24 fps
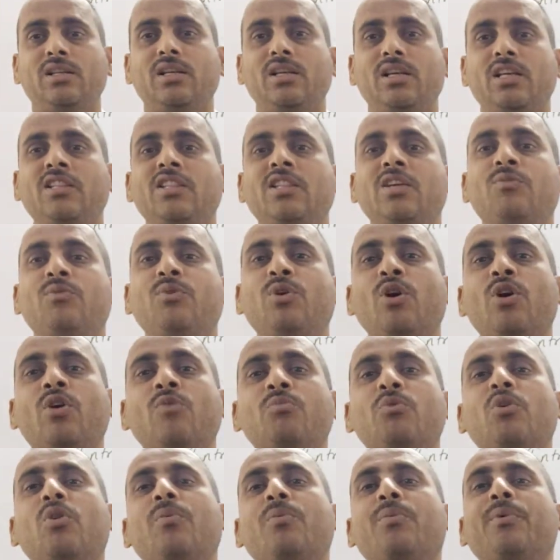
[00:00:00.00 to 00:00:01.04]
in the
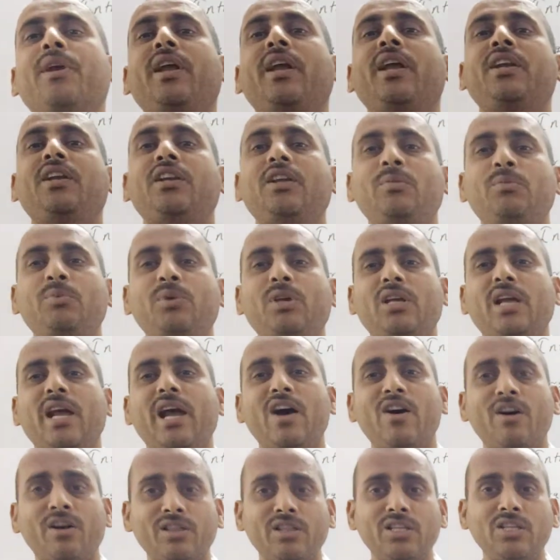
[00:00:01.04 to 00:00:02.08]
form of ATP,
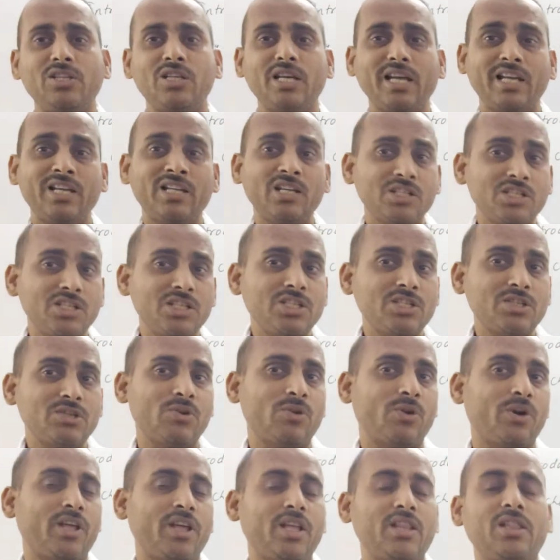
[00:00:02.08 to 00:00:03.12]
or the energy
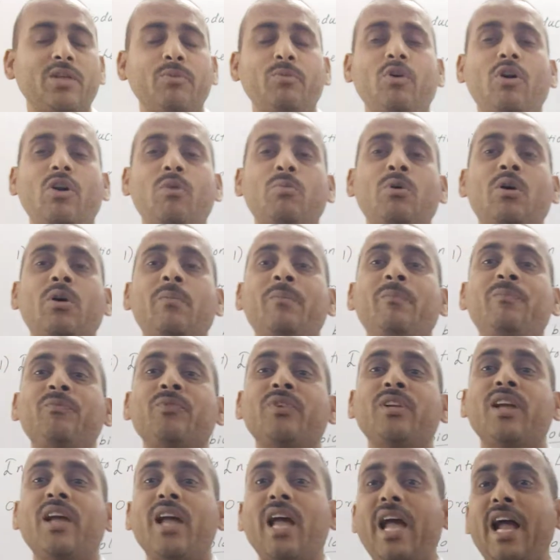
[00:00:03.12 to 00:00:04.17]
stored in the form of
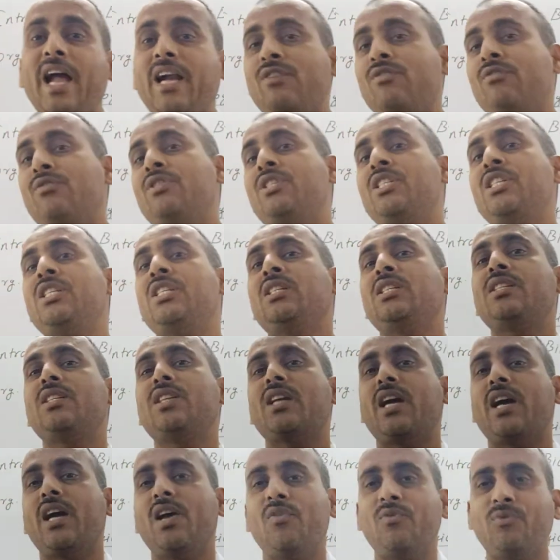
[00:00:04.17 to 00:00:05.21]
adenosine
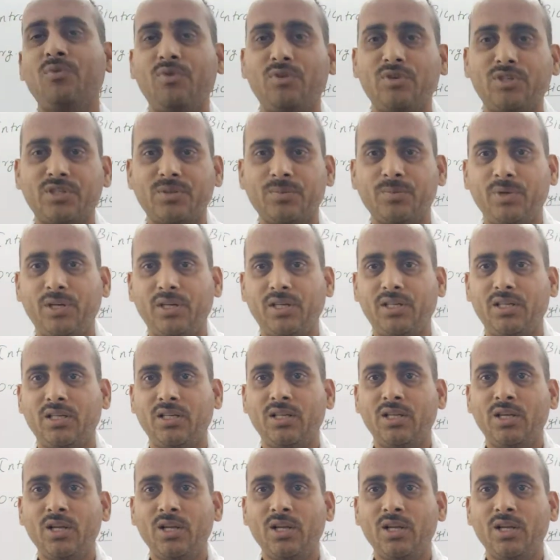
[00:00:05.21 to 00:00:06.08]
triphosphate.